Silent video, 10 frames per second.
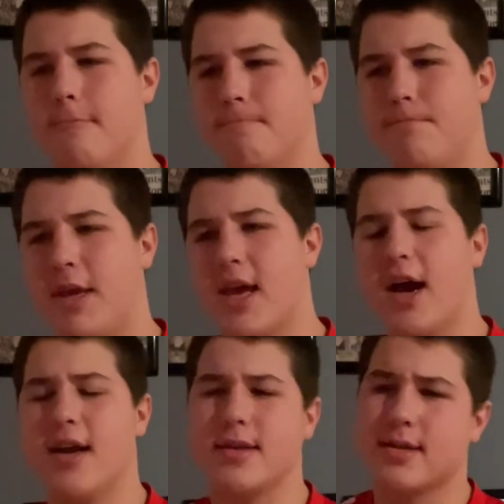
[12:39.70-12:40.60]

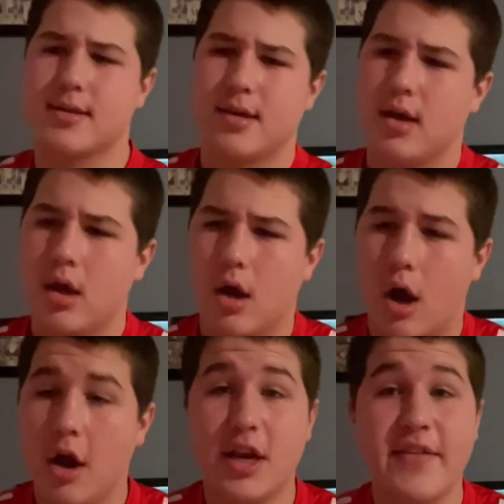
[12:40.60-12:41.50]
Because
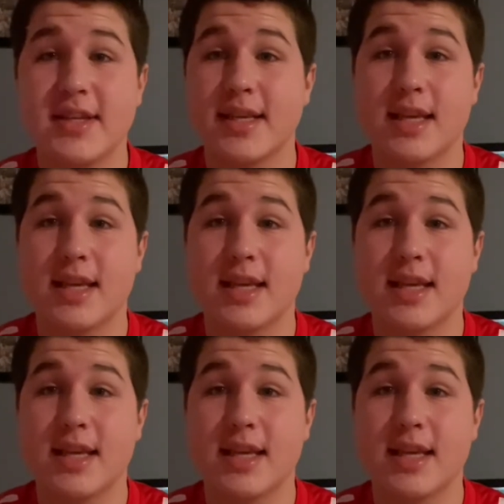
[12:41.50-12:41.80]
our defense against